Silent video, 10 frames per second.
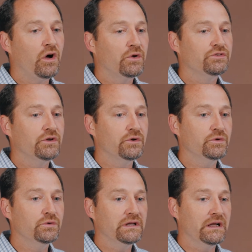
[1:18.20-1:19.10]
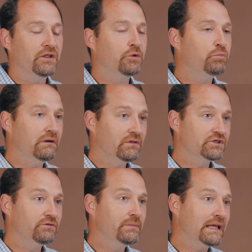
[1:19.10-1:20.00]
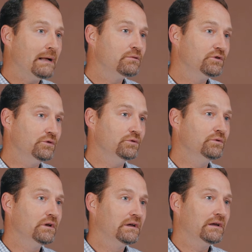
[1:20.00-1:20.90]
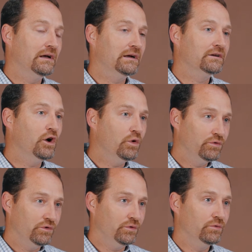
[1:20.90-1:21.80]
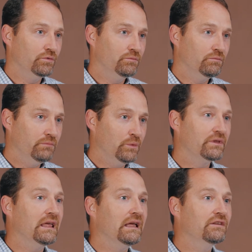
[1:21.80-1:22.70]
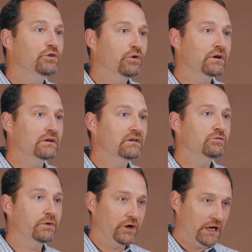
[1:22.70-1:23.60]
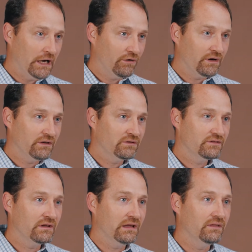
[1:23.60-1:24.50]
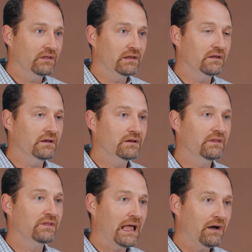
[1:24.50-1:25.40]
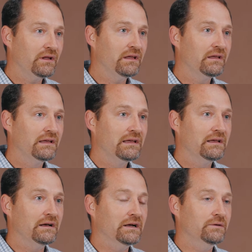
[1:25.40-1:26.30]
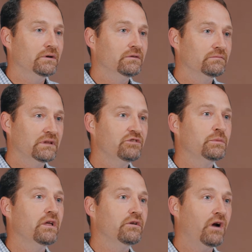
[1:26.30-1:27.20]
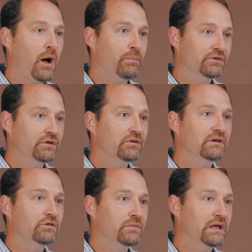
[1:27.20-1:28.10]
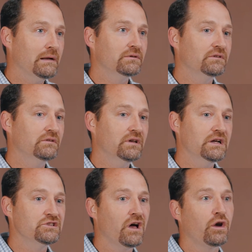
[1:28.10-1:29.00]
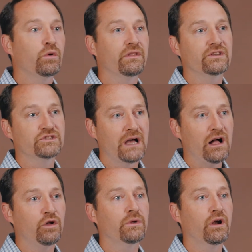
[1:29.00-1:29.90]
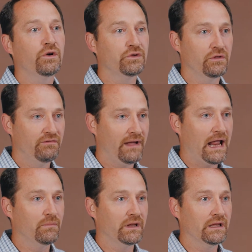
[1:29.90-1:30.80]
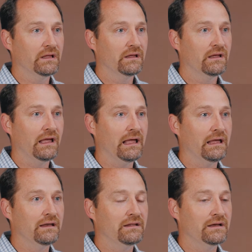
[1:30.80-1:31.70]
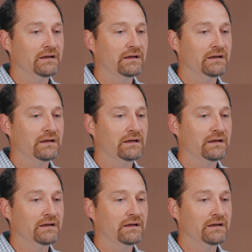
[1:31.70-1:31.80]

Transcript: also the privilege of being able to go to be with kids during disciplinary hearings in the county gives me another opportunity to be able to touch not only the child but also the family. And